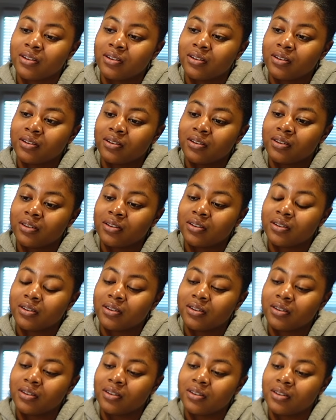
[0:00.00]

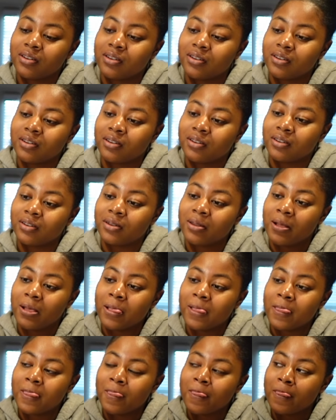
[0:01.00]

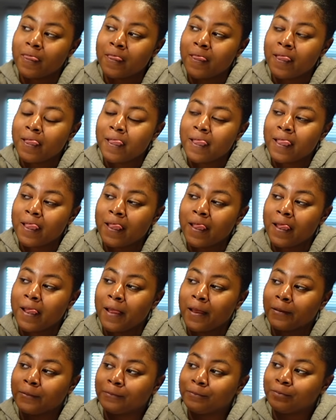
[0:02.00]

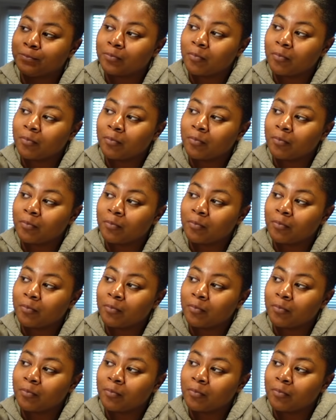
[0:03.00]
(silent)